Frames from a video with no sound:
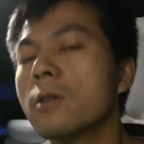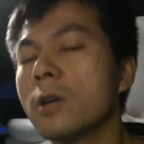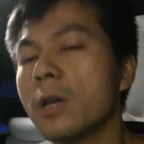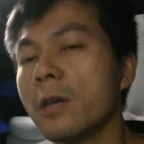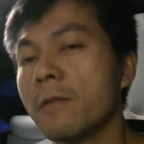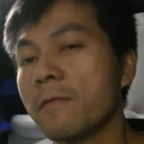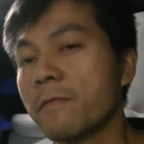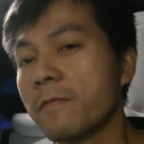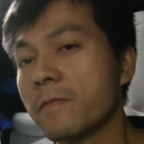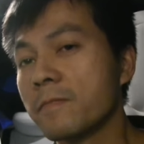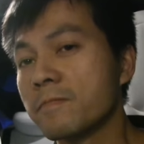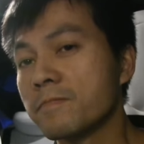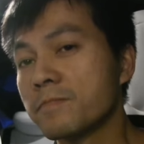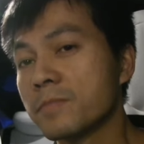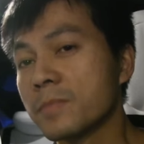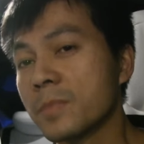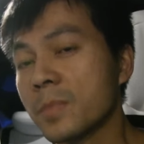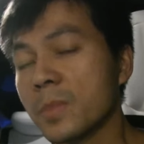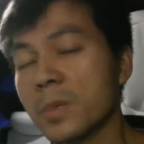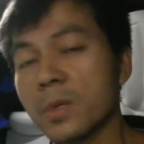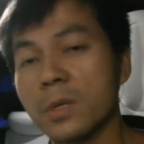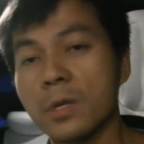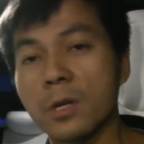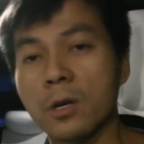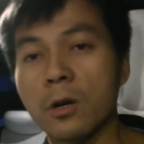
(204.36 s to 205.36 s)
if
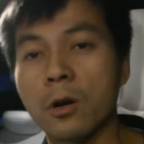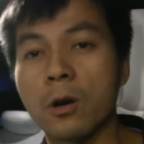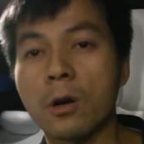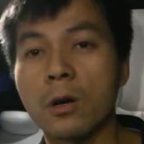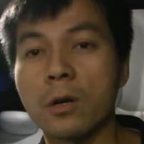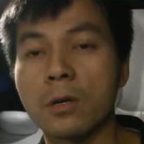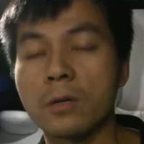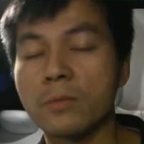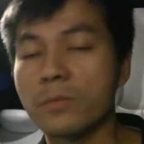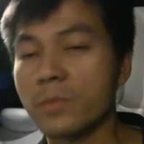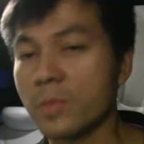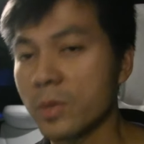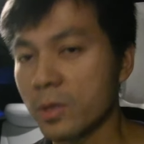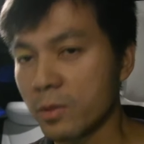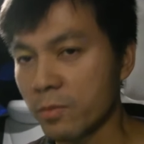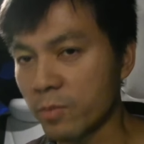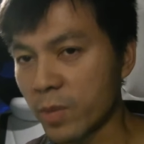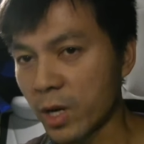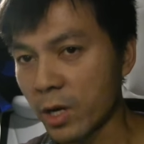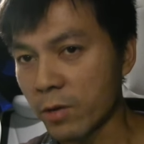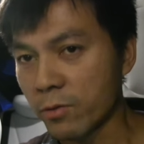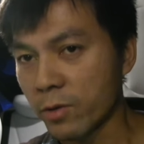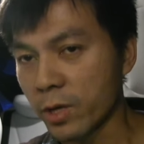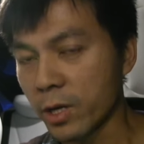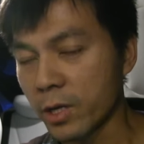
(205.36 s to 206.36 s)
the car and the
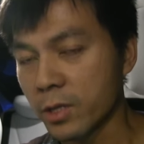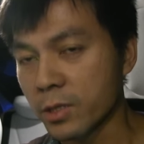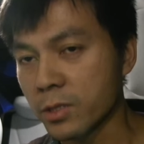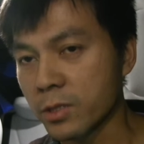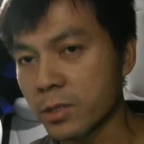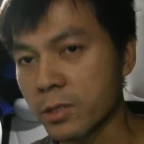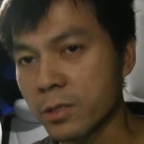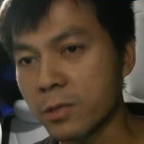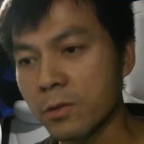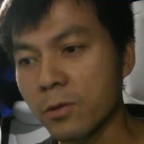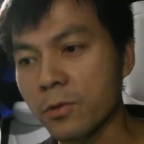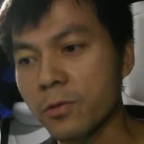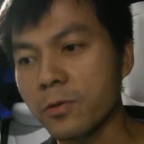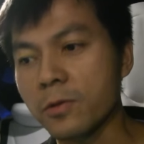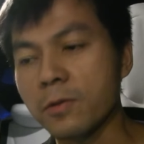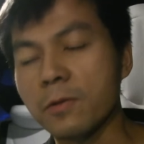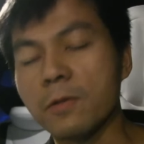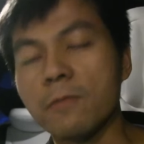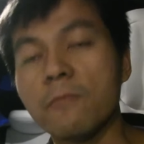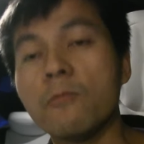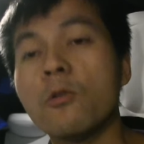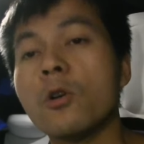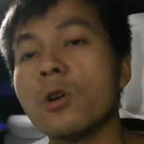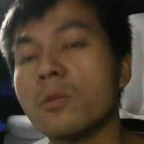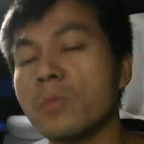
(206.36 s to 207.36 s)
battery is not
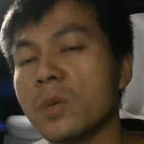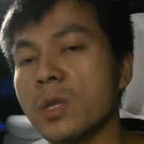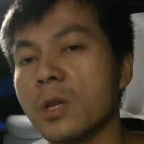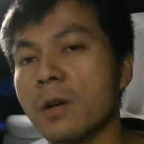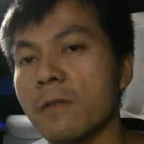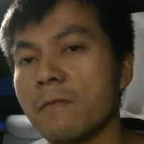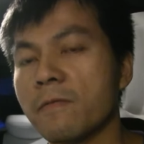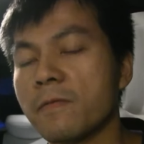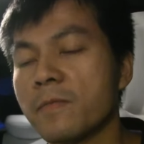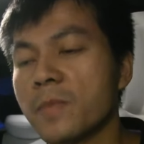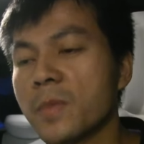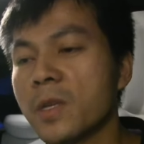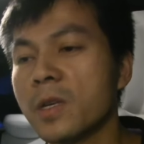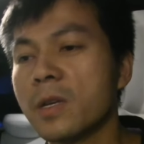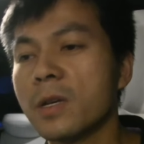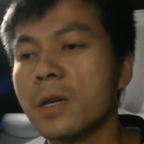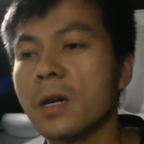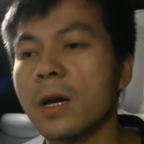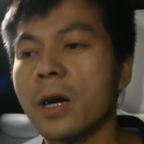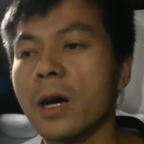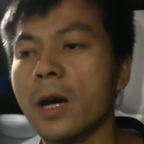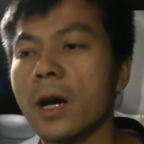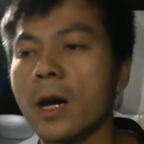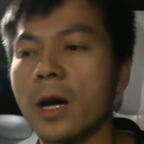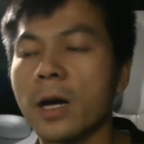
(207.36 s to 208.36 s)
warm enough.
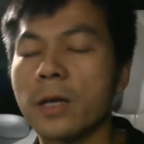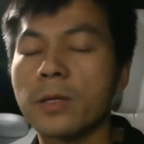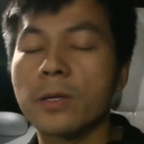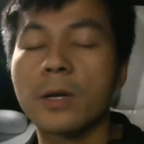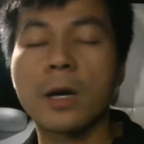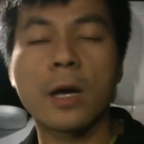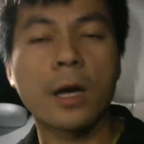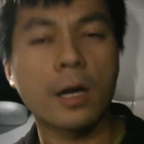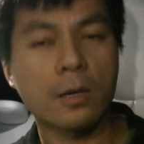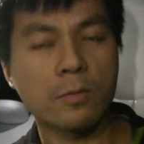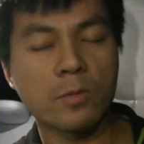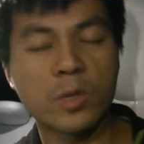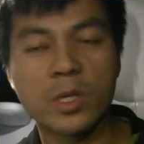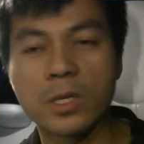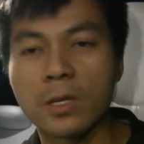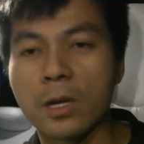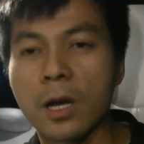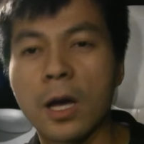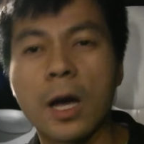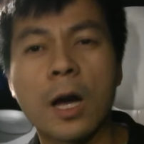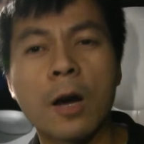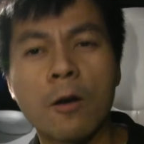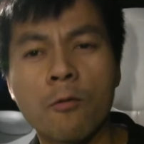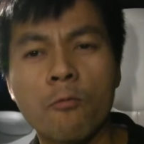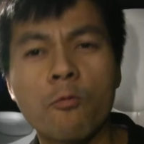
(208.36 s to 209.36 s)
And I mean,
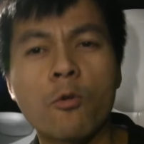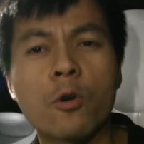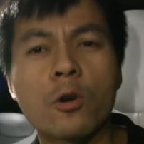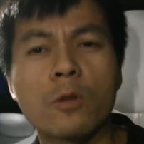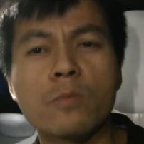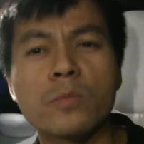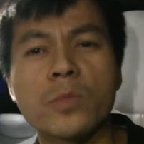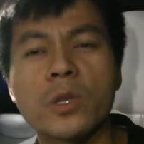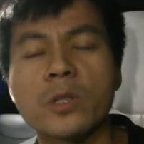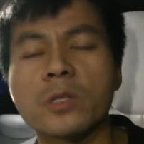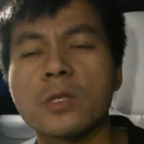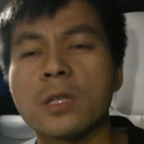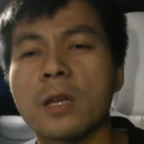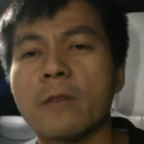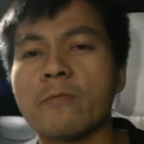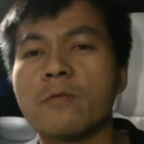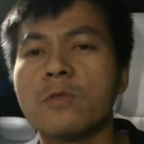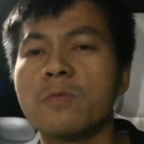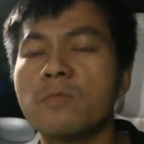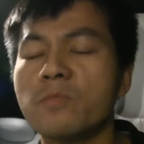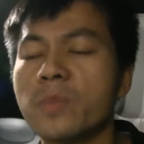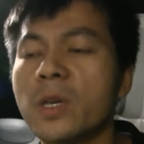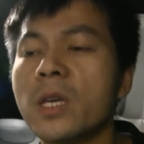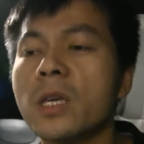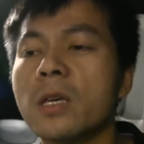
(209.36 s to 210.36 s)
how warm does it have
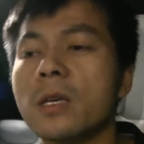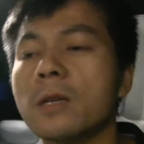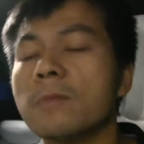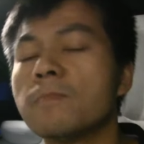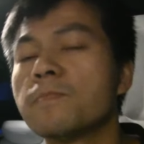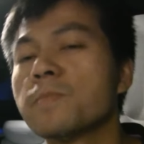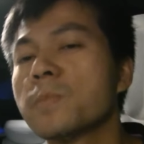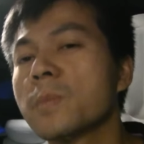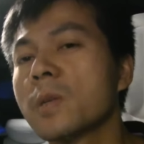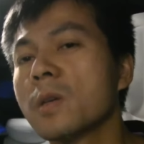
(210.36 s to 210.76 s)
to be?